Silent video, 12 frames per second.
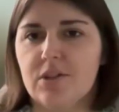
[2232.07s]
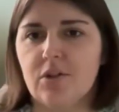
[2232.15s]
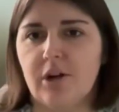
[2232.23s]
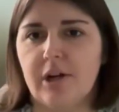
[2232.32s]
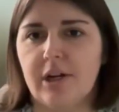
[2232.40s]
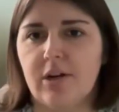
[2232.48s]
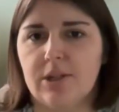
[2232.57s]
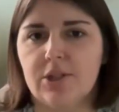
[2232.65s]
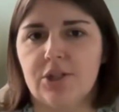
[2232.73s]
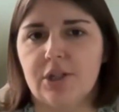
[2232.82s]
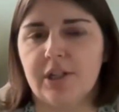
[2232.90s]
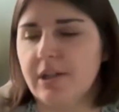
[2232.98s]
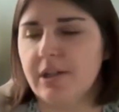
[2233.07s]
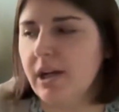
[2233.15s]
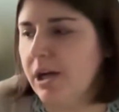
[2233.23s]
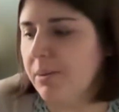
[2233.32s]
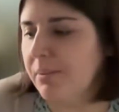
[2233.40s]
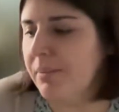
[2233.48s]
this is a great question.
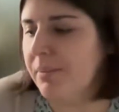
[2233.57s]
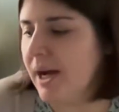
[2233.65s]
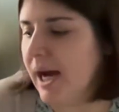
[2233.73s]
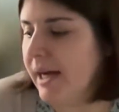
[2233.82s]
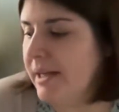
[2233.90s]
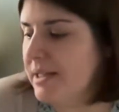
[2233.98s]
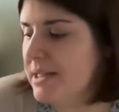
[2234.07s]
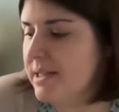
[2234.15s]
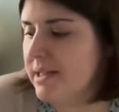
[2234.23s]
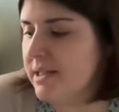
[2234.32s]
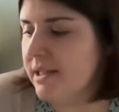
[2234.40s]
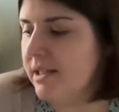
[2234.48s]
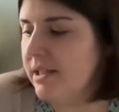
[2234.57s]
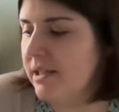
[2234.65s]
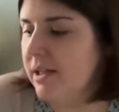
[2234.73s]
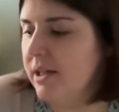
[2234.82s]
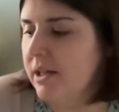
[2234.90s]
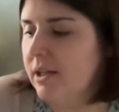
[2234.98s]
I
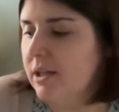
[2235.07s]
see